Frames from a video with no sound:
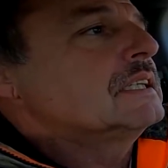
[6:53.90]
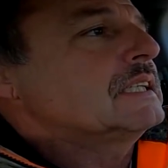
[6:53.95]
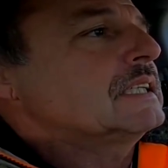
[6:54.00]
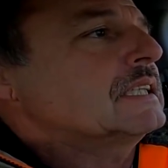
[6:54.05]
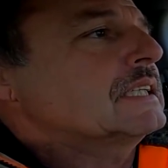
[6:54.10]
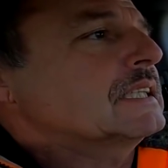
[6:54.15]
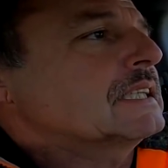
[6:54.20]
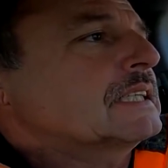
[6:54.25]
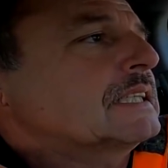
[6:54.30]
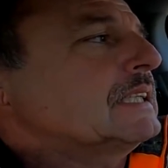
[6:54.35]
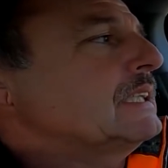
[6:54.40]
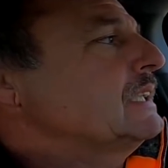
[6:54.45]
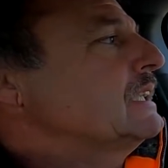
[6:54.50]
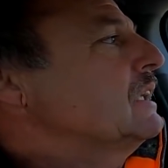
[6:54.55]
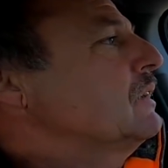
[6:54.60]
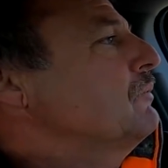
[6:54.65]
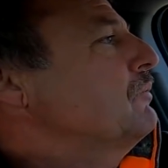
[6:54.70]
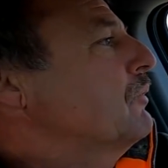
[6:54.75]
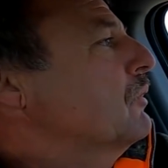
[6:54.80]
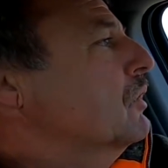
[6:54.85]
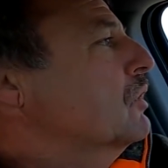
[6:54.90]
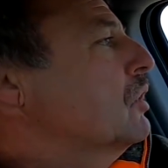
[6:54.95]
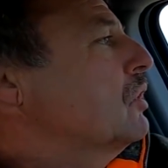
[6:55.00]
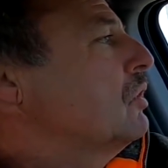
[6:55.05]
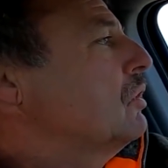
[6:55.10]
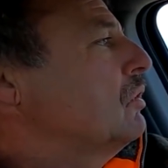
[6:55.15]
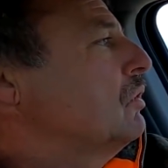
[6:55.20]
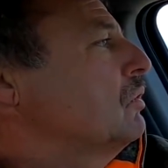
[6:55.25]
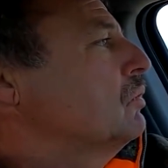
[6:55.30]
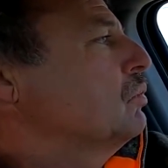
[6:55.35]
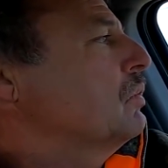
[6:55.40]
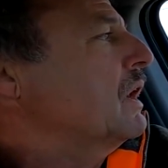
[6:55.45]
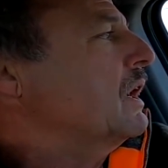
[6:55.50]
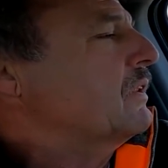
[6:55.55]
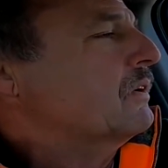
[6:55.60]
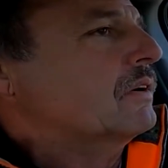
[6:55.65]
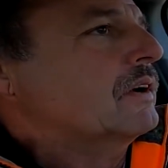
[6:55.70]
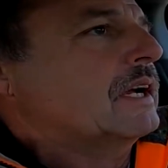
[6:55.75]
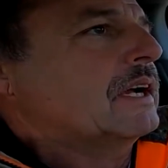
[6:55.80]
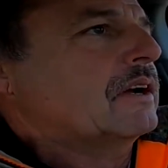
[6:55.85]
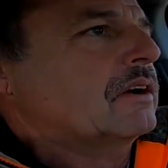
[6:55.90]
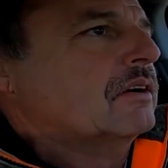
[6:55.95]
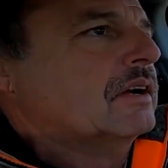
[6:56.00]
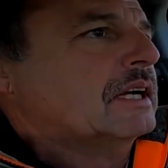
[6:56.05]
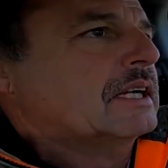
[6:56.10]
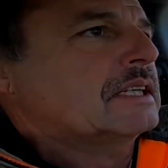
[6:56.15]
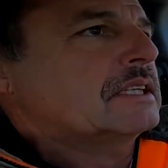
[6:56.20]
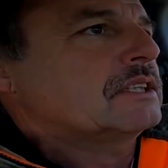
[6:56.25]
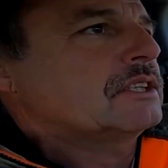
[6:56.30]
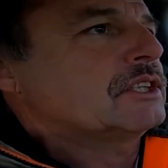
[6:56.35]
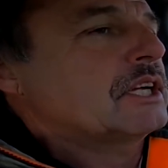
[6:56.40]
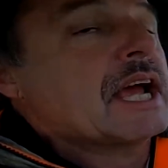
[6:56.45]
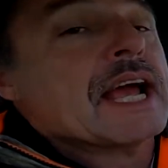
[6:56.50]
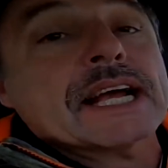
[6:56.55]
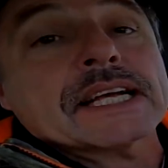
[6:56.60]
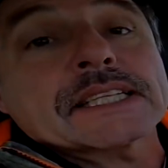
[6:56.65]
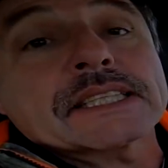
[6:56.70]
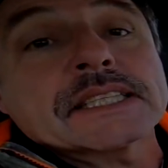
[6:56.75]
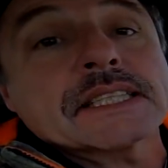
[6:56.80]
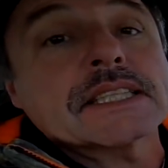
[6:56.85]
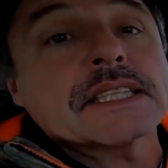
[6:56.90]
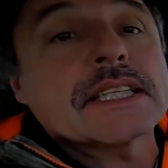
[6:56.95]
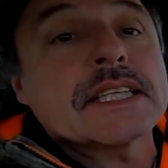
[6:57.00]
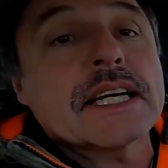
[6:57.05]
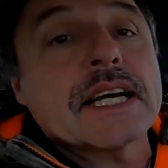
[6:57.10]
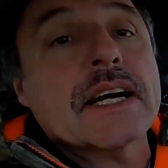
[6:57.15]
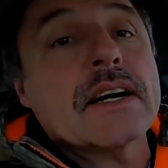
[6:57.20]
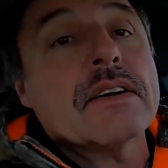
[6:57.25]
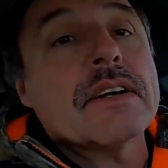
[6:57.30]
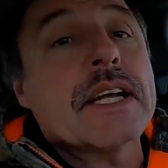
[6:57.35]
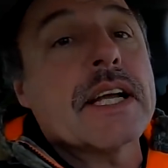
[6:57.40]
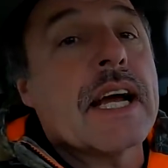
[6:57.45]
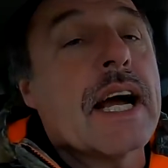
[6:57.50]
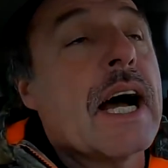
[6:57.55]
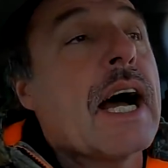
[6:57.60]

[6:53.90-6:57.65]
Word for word: Tis the season for cold weather here in Jackson County,